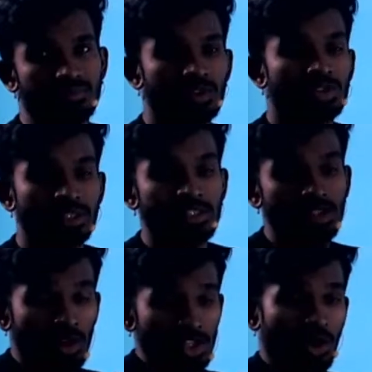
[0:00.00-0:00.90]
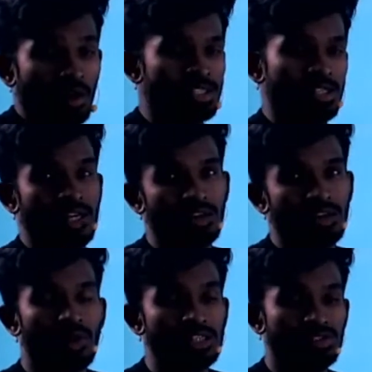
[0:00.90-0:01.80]
So this is called short circuiting.
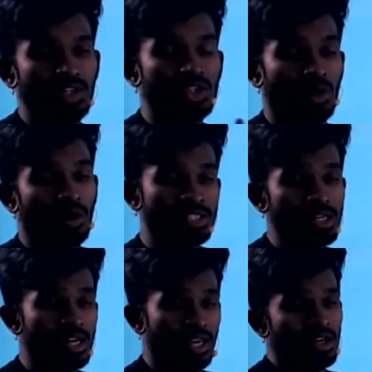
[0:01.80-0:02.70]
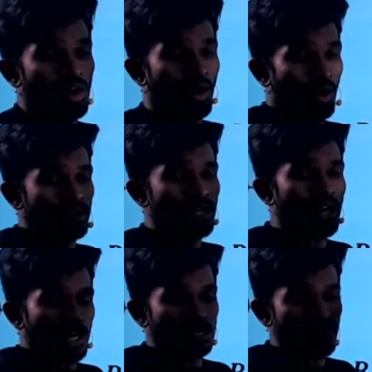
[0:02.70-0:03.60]
Once when you short circuit, all the
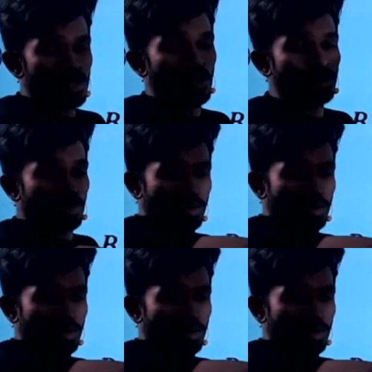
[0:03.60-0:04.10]
current will go through that